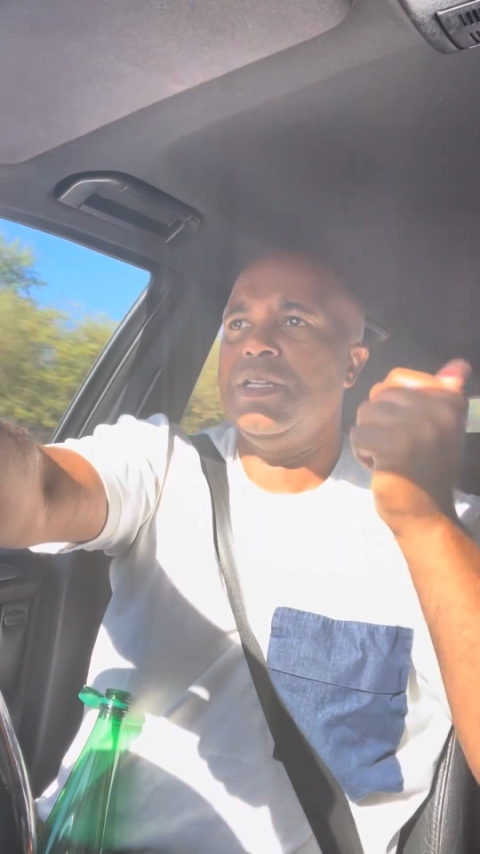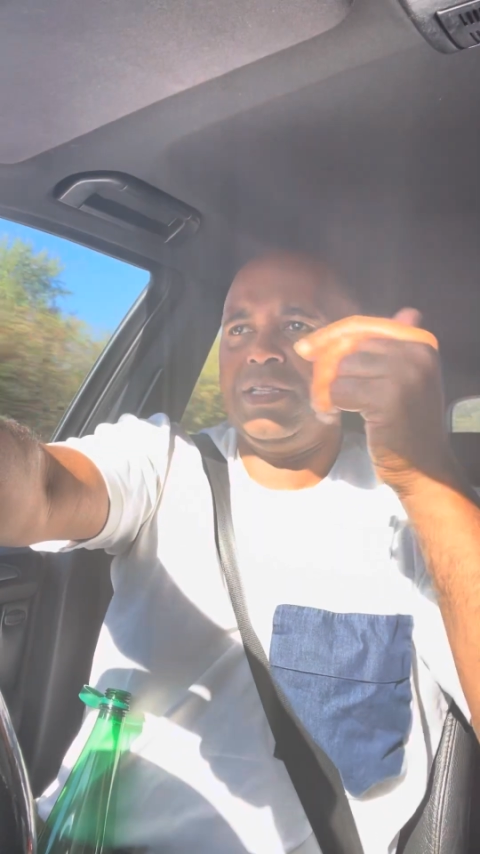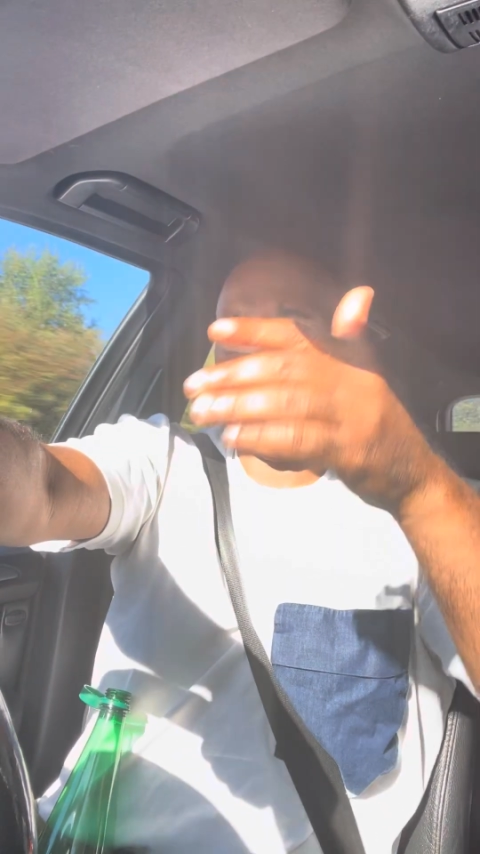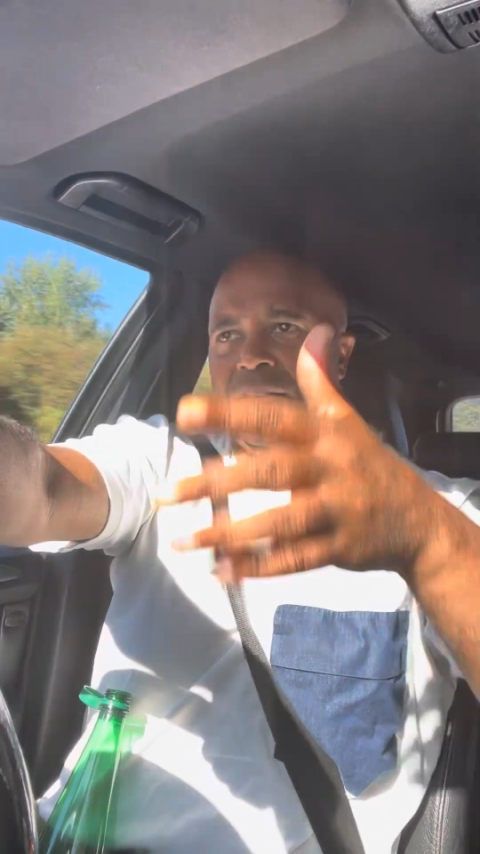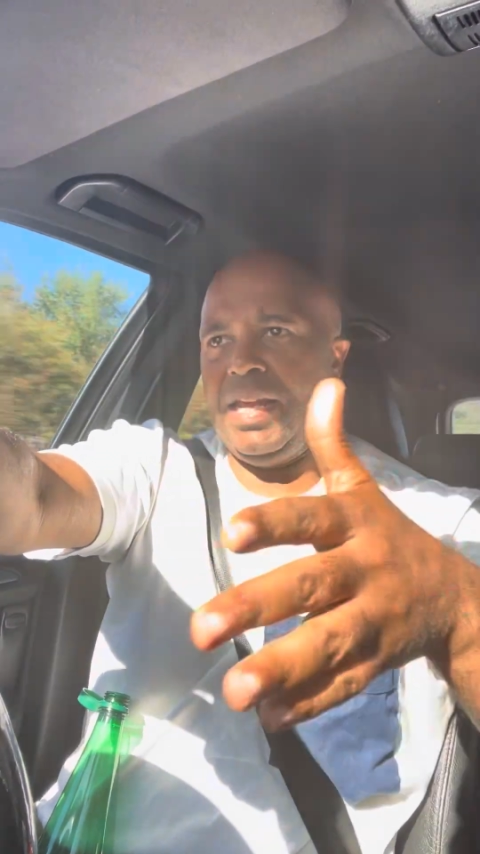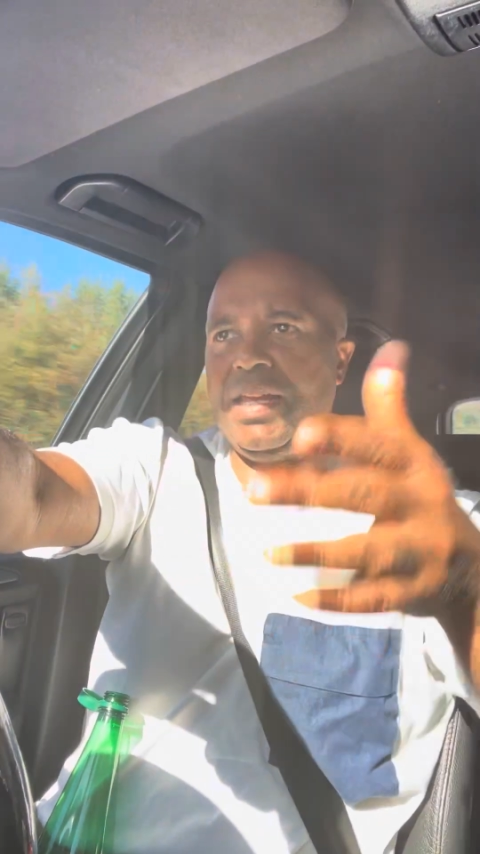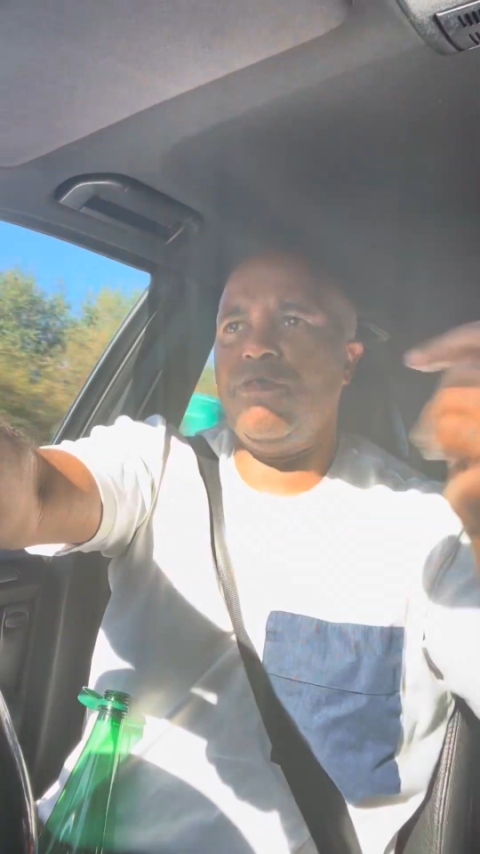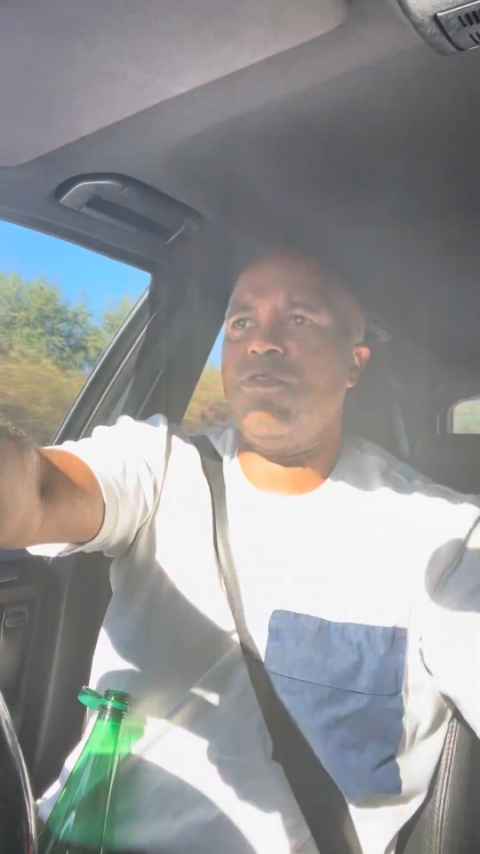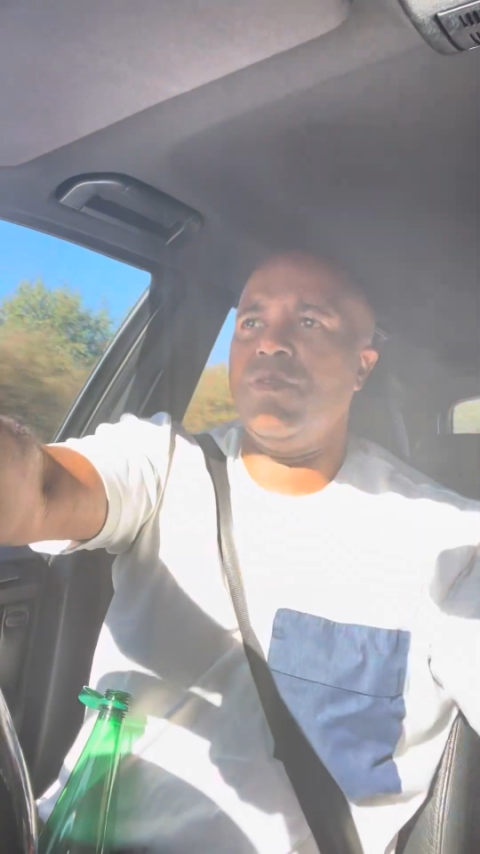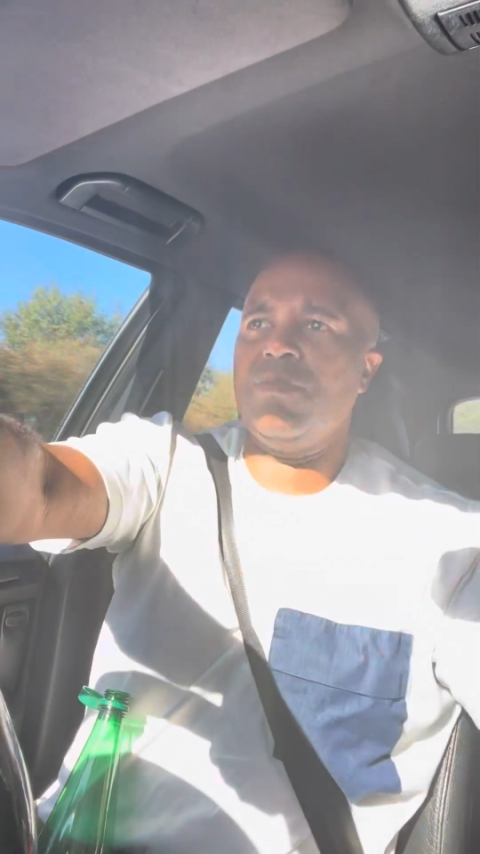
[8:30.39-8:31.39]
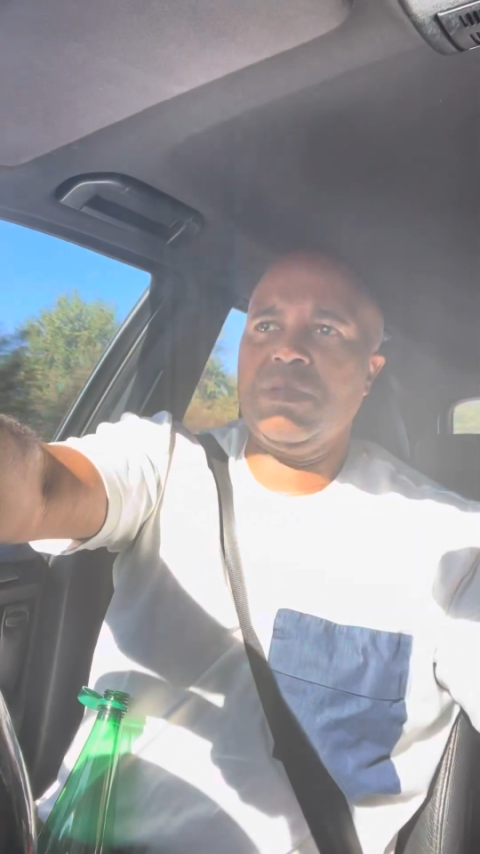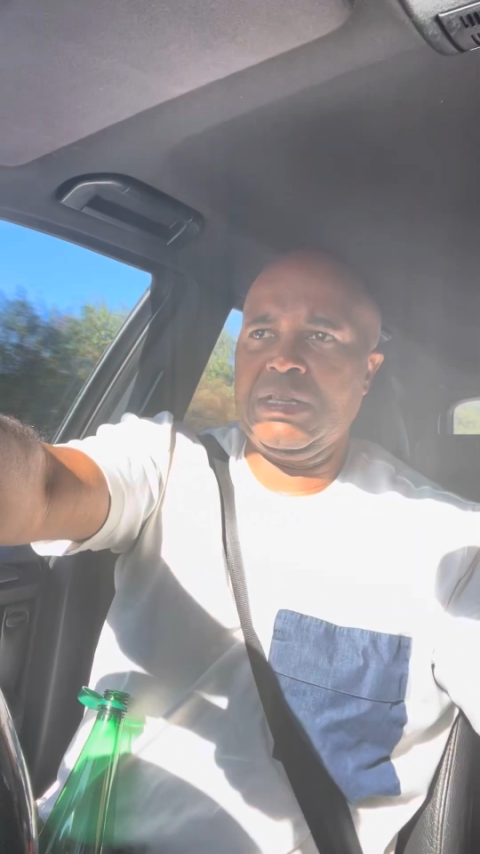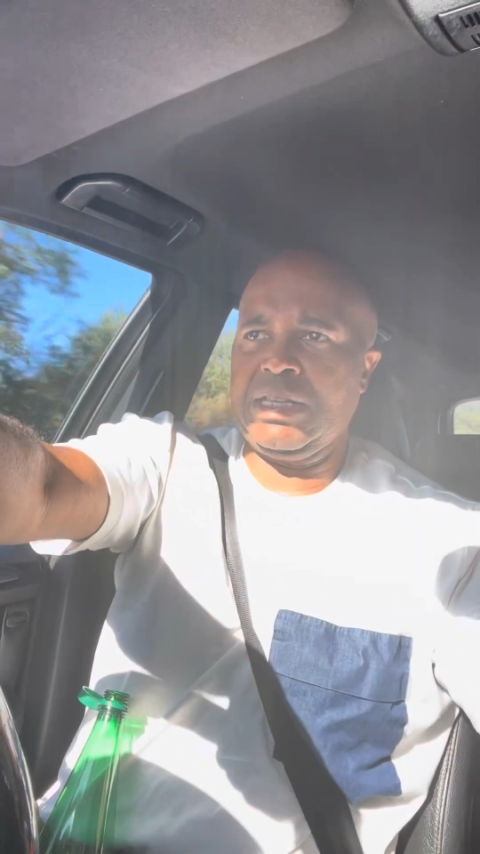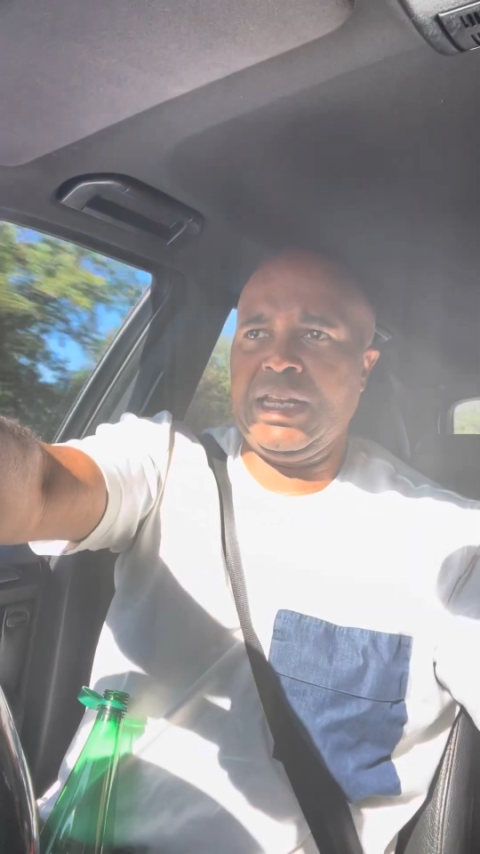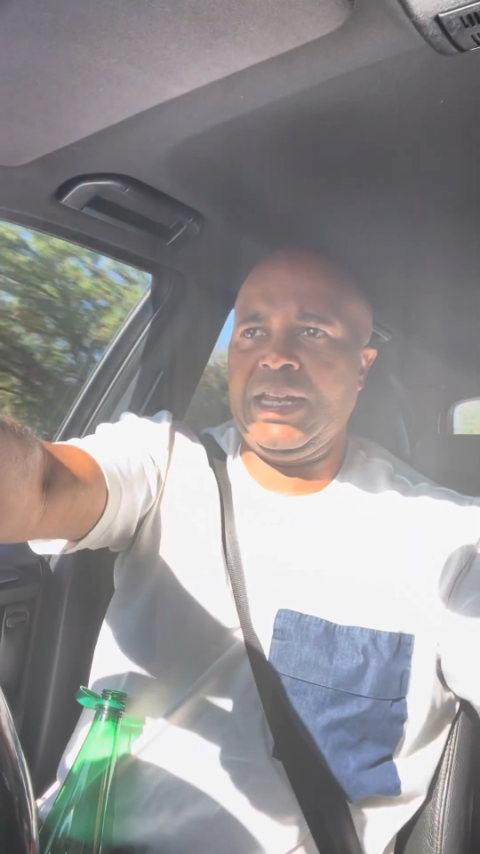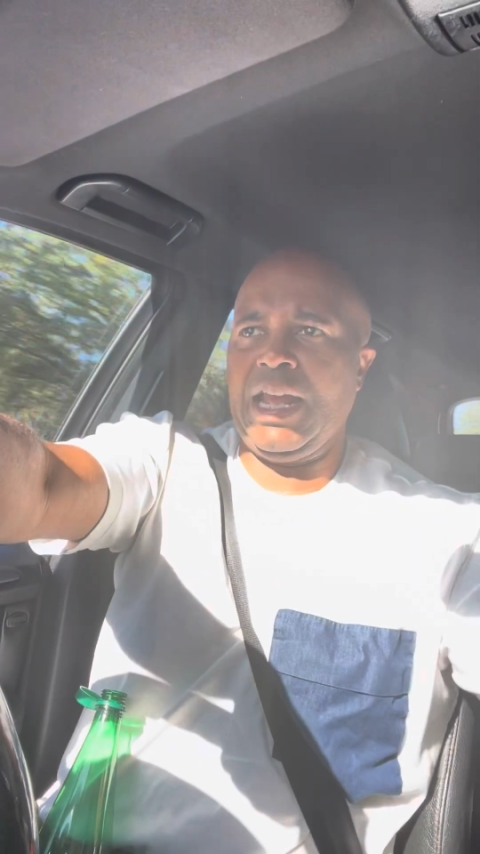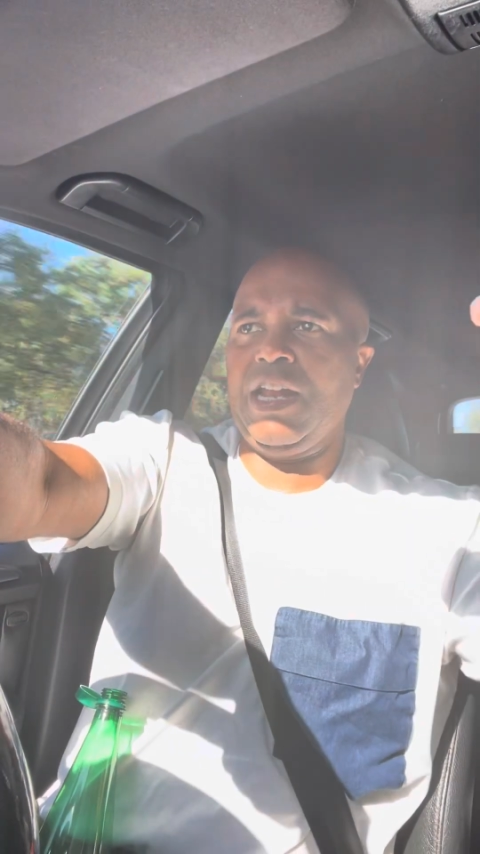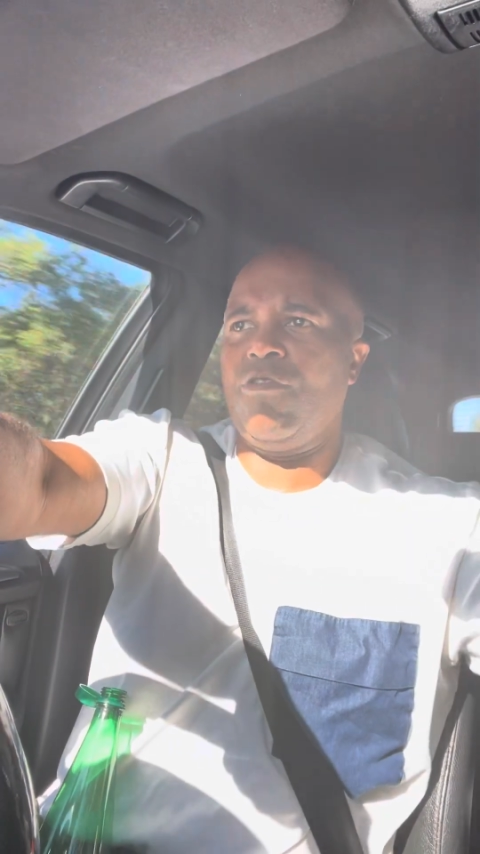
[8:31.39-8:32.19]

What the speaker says: didn't eat, didn't get the